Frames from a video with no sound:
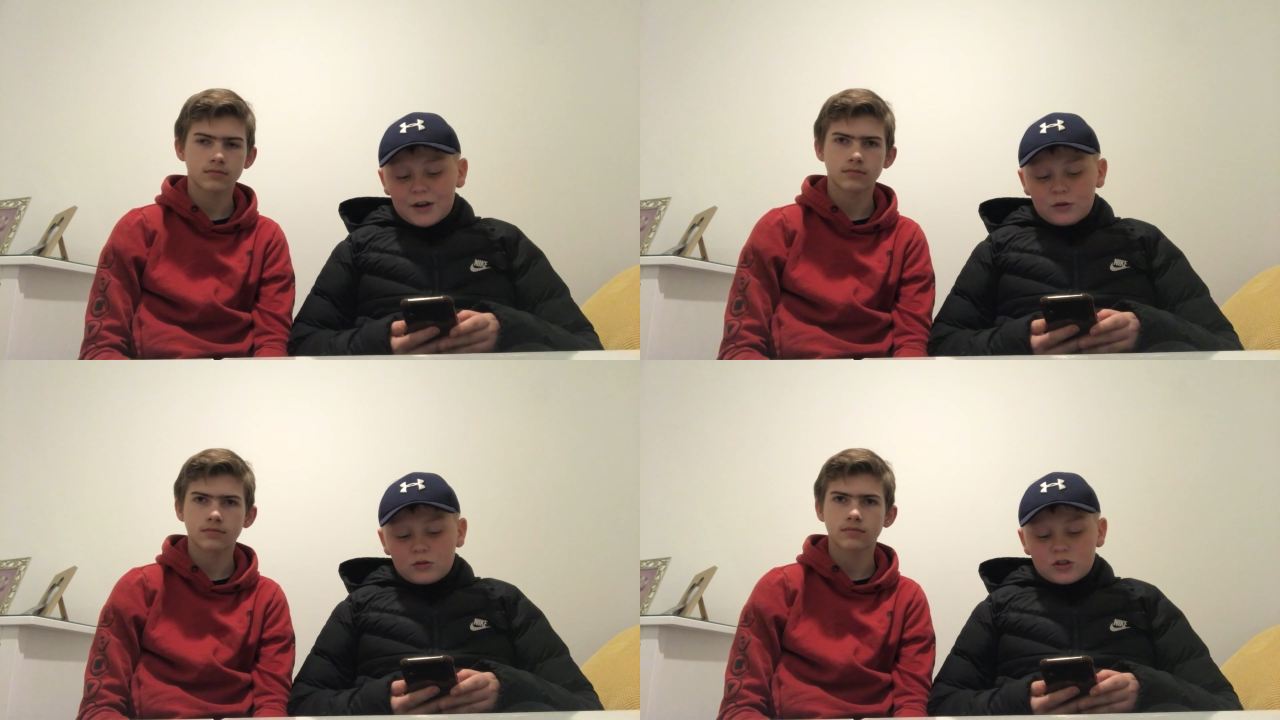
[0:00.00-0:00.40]

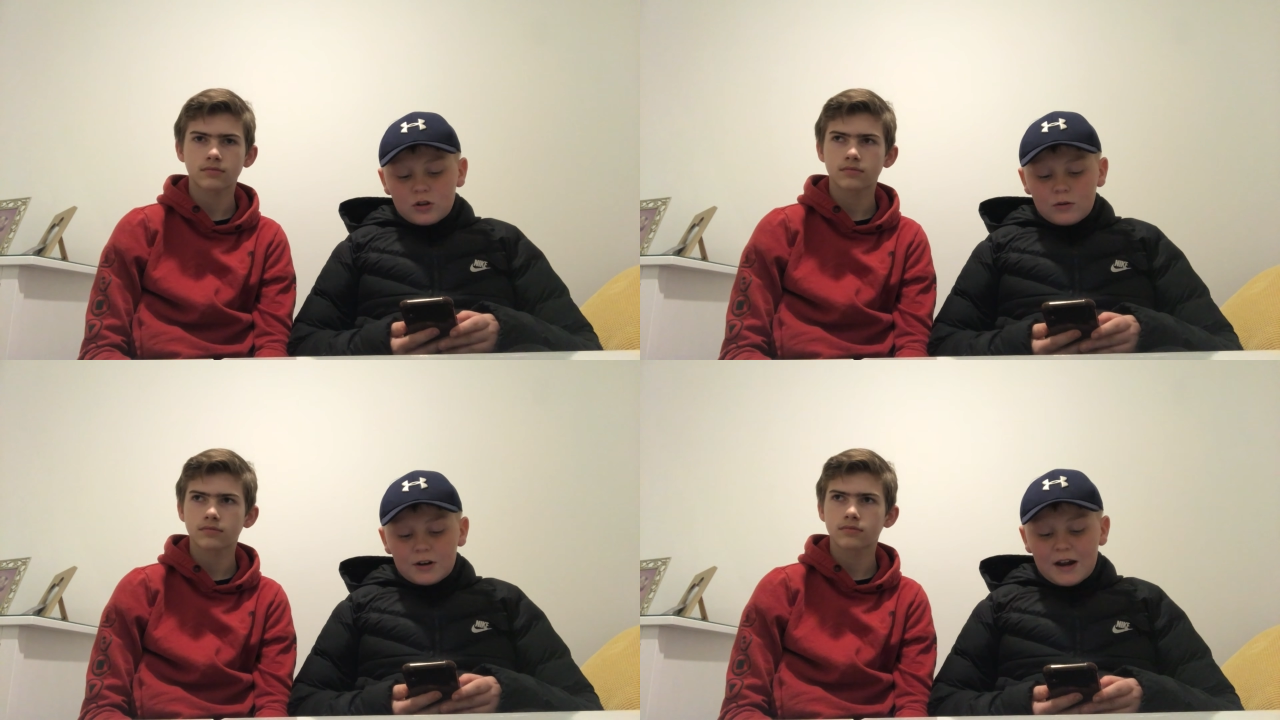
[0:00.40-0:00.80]
Speaker 1: who
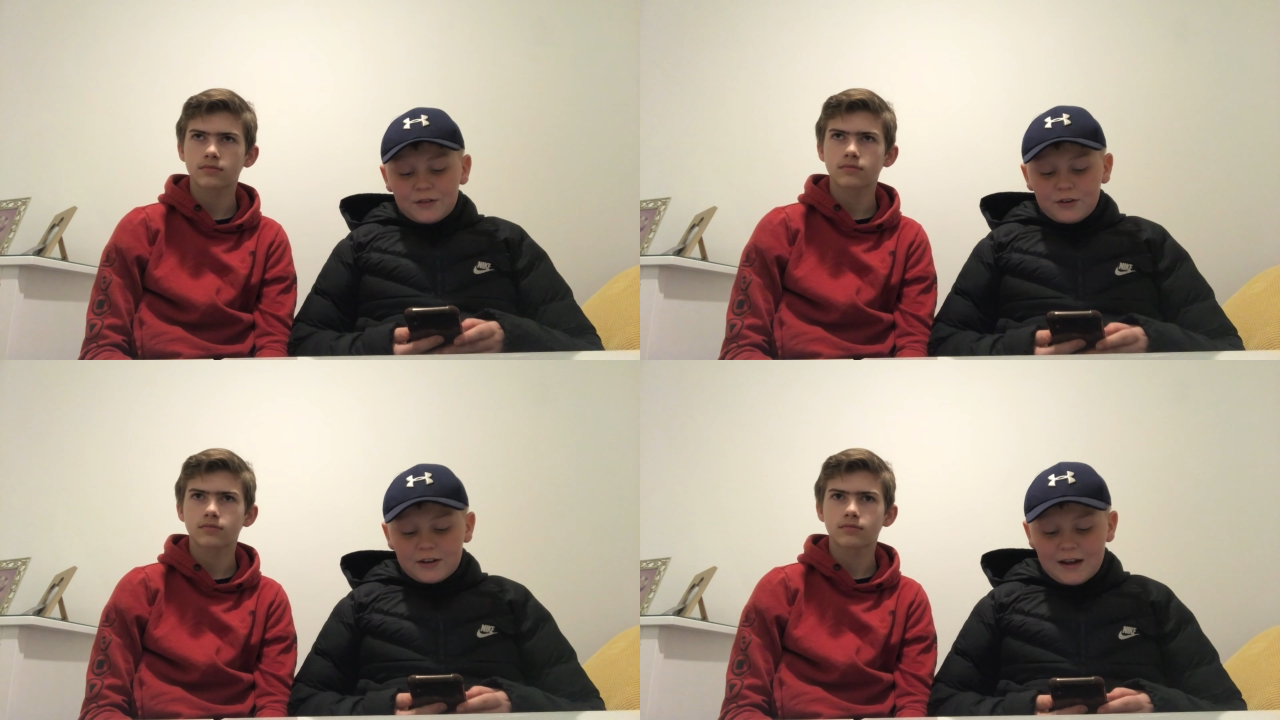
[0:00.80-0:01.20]
stole an
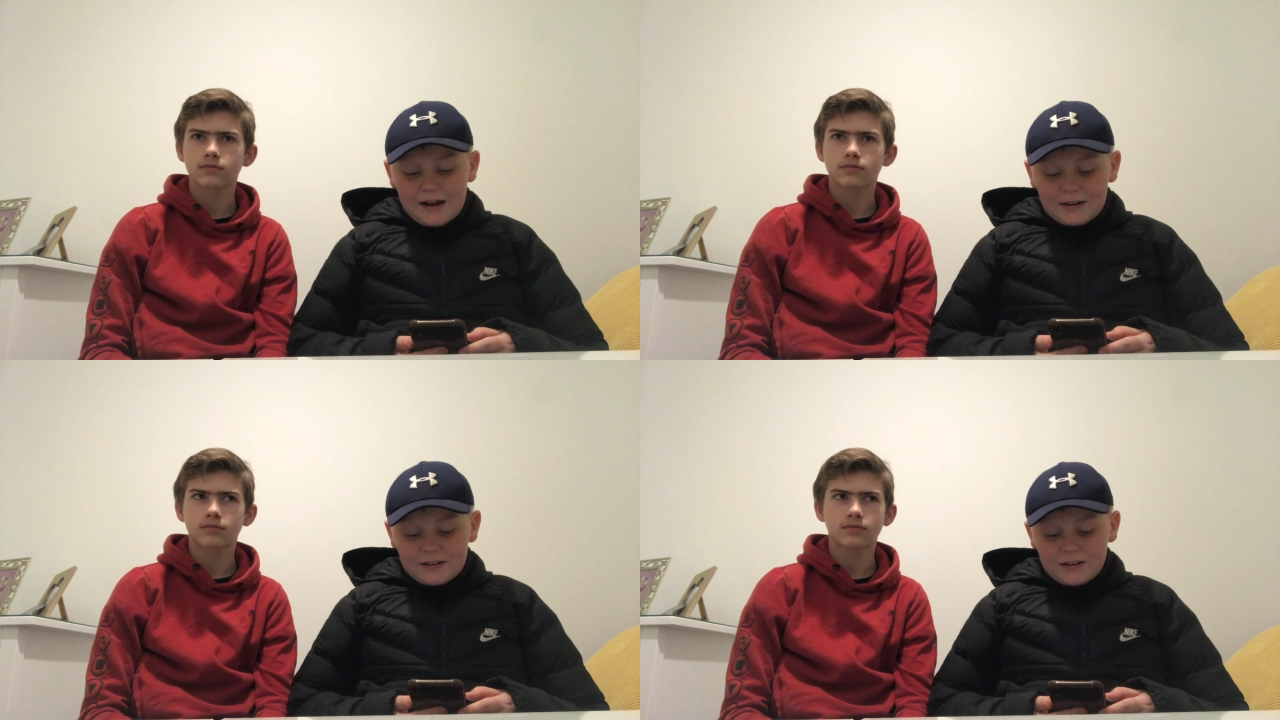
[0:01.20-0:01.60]
advent
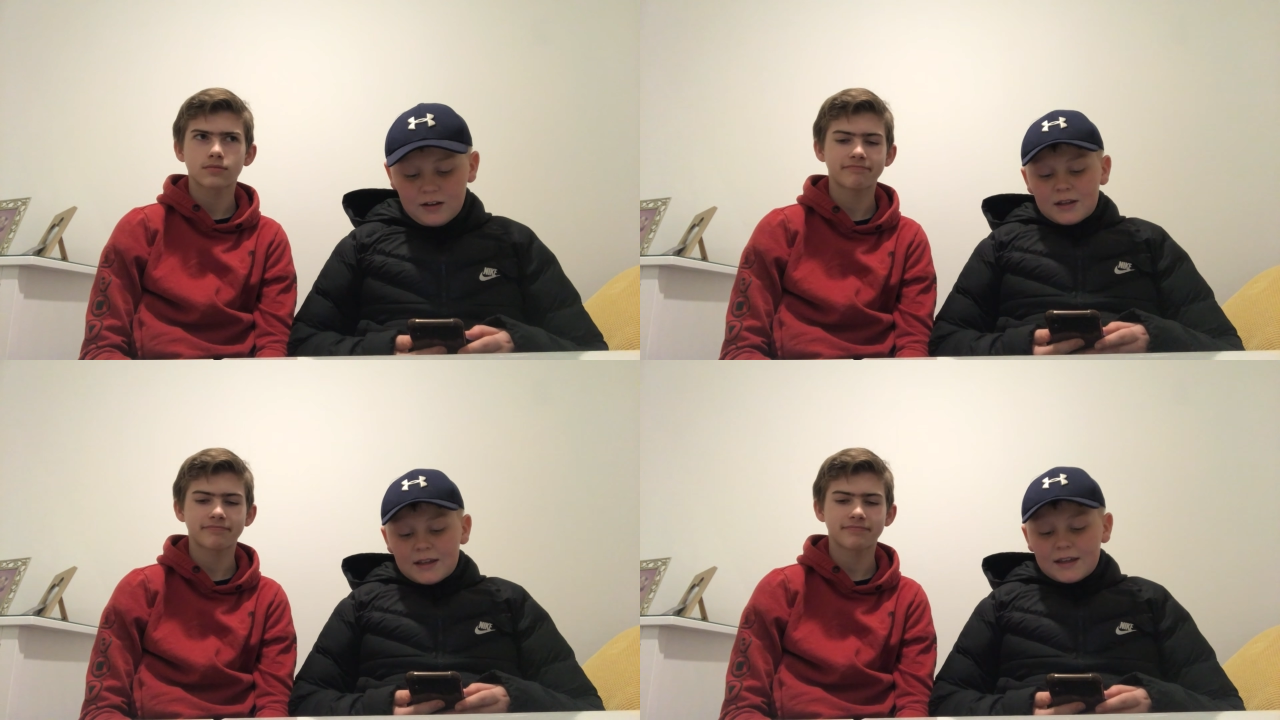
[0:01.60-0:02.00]

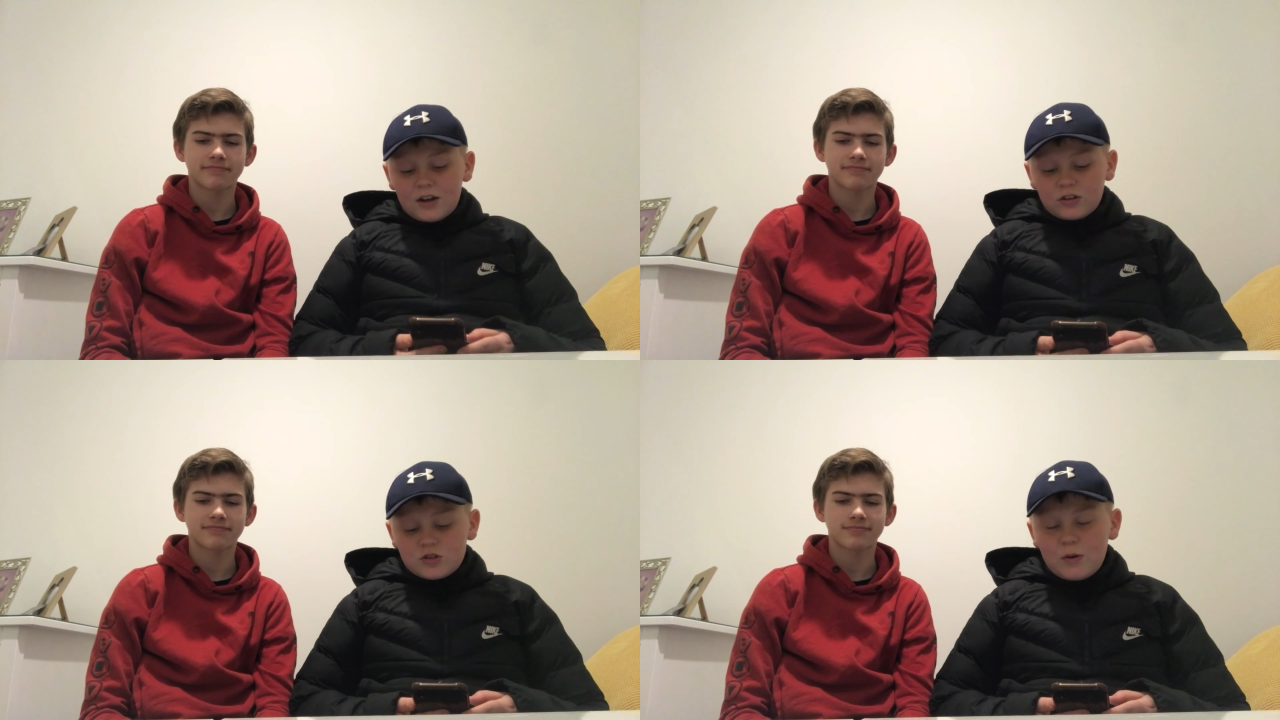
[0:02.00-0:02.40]
calendar? He
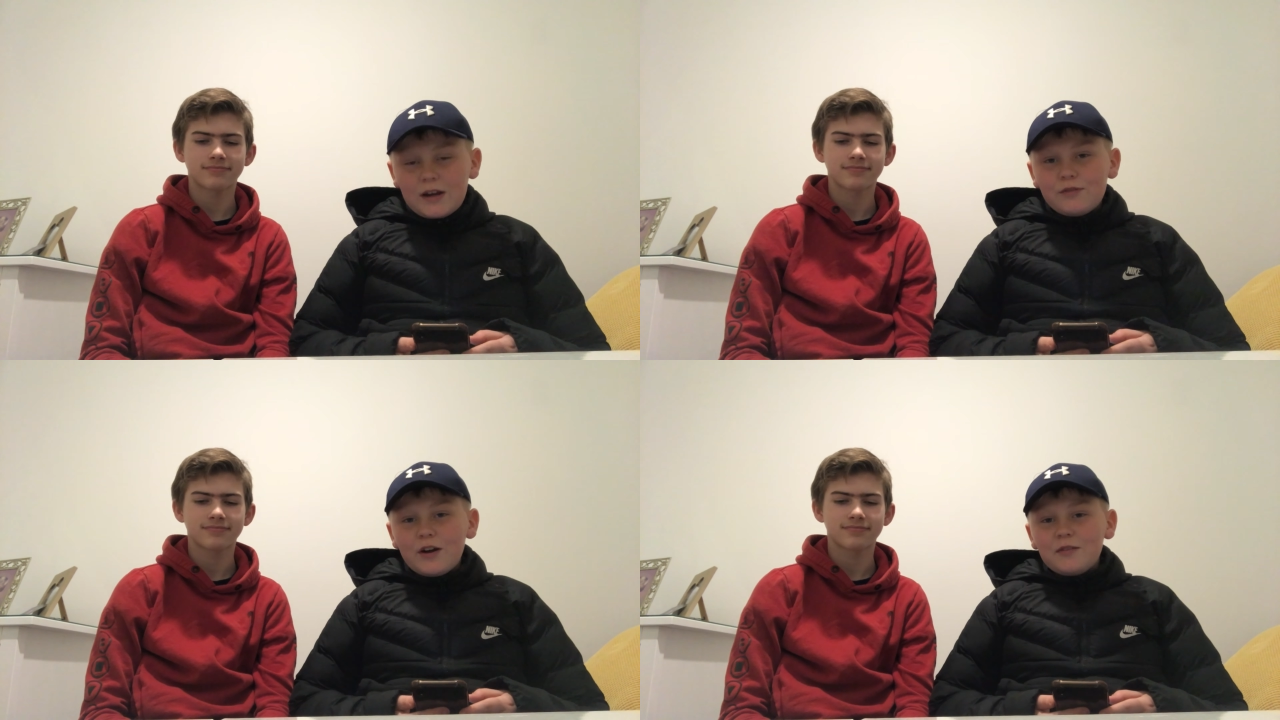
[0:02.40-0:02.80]
got
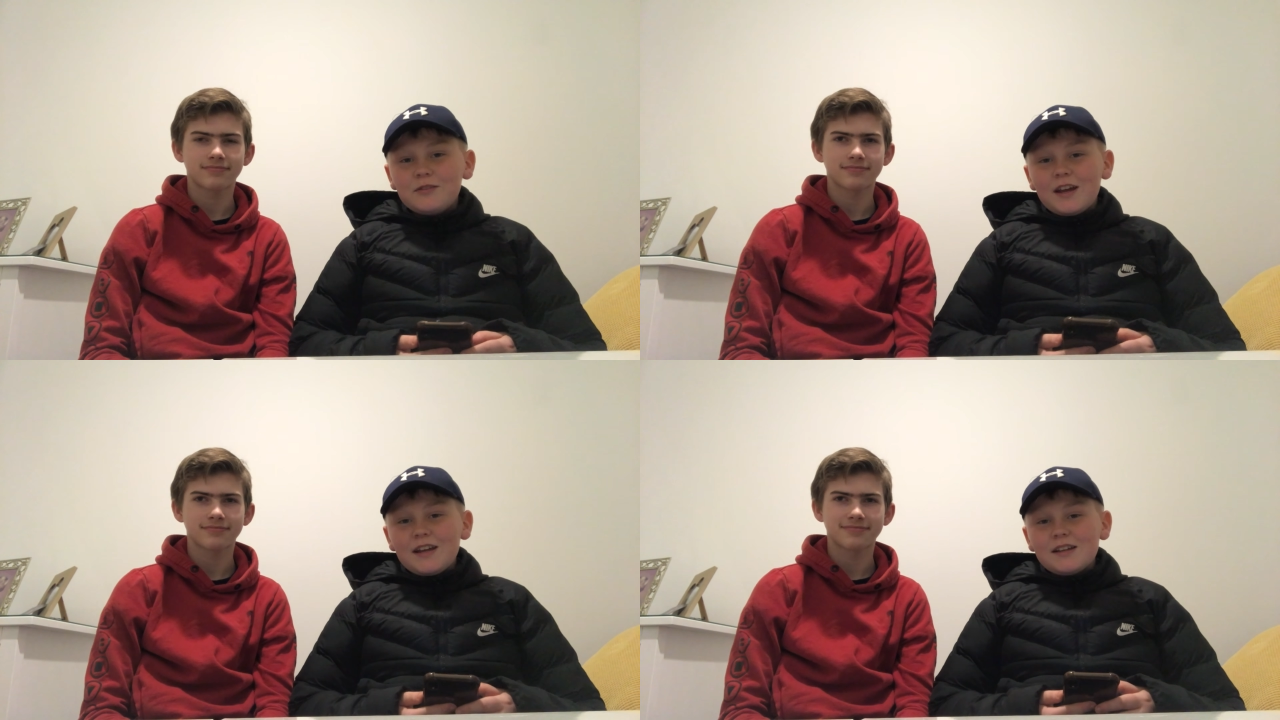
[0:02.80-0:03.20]
25
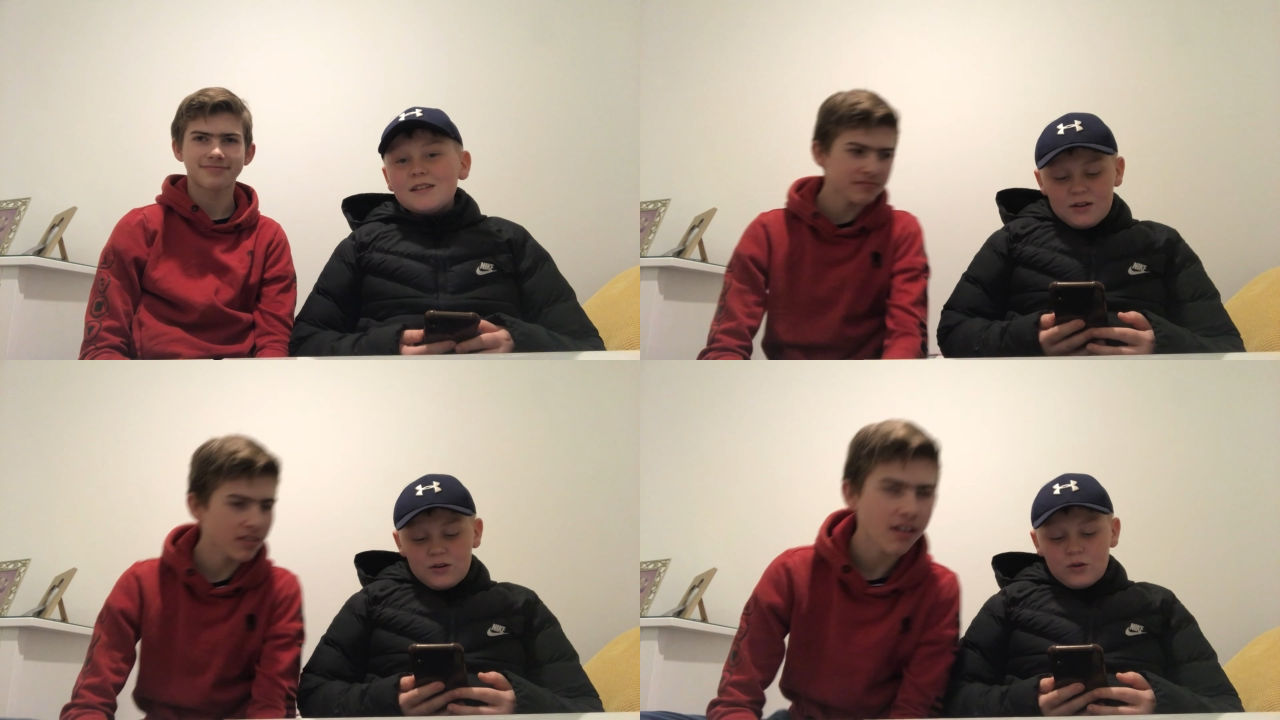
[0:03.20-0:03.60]

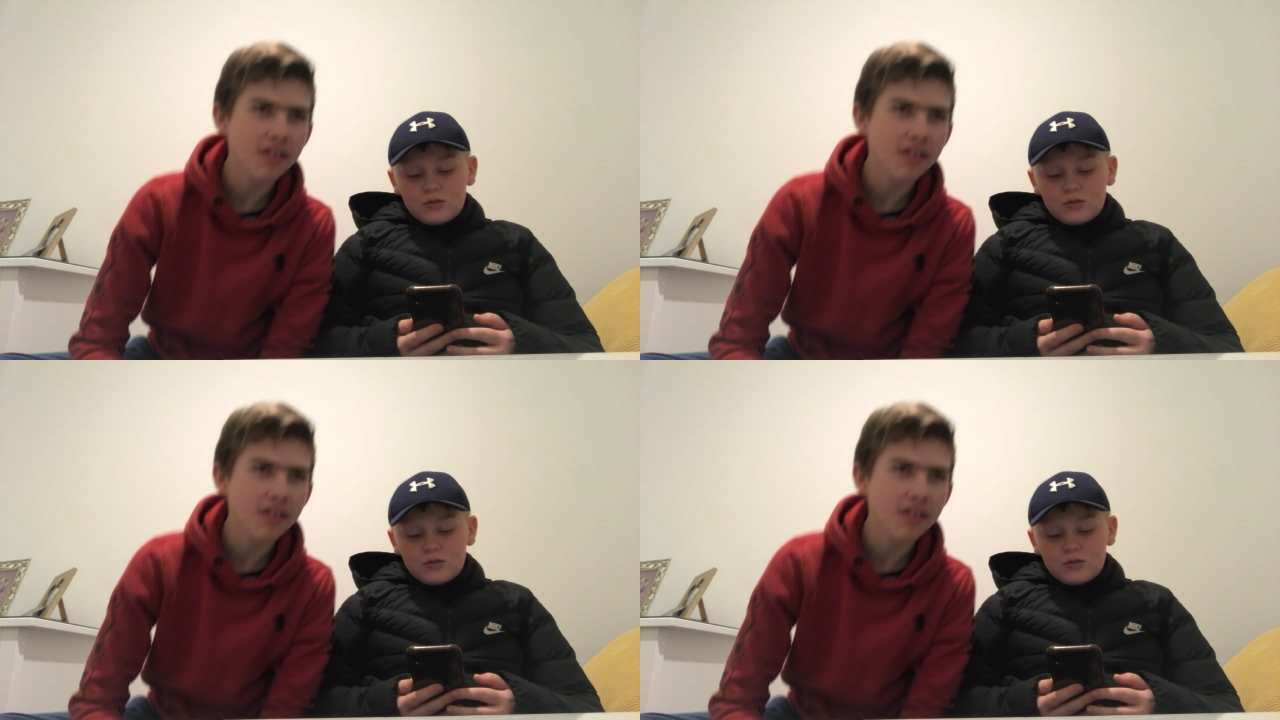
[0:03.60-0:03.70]
days. Who